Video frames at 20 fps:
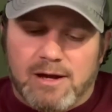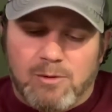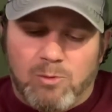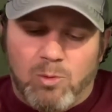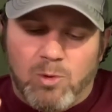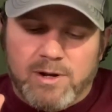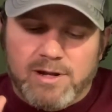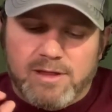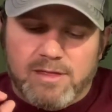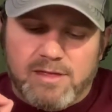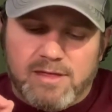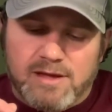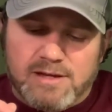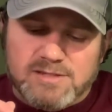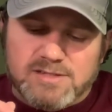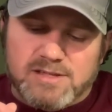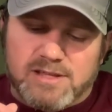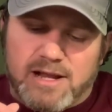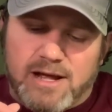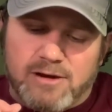One of the
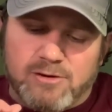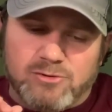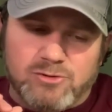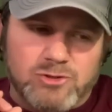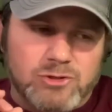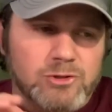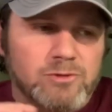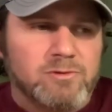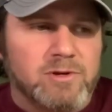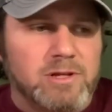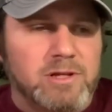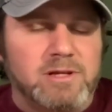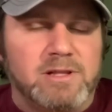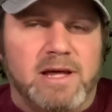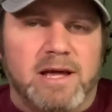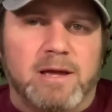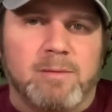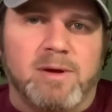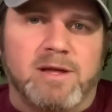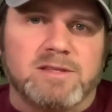things that I do really
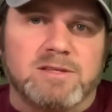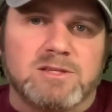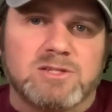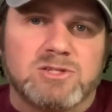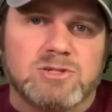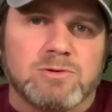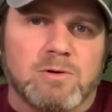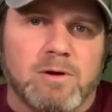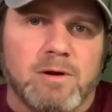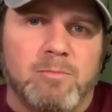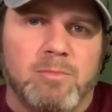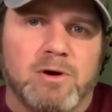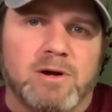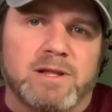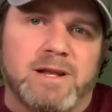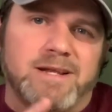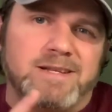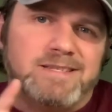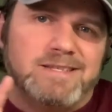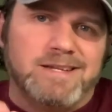like about this storybook,
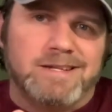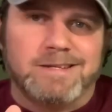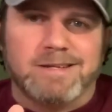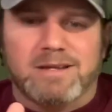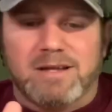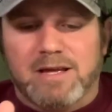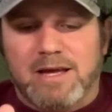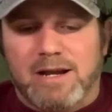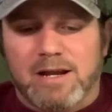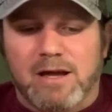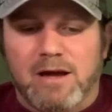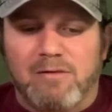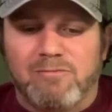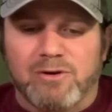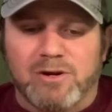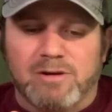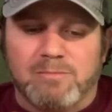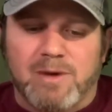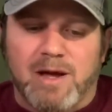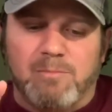and I didn't kind of
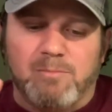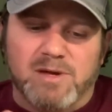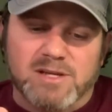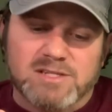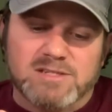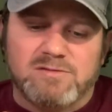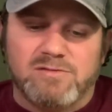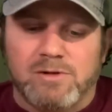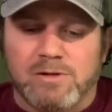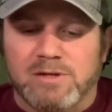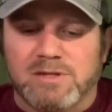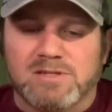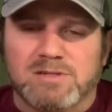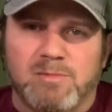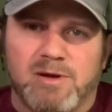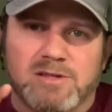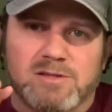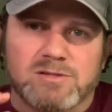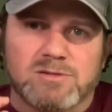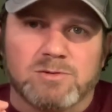cover it in my mixed feelings
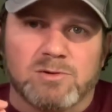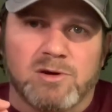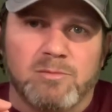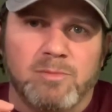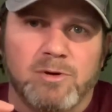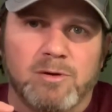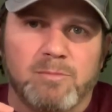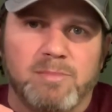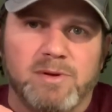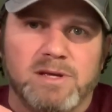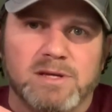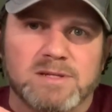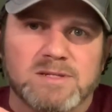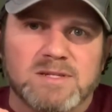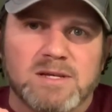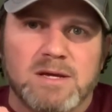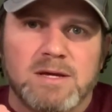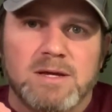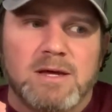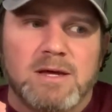about the storybook because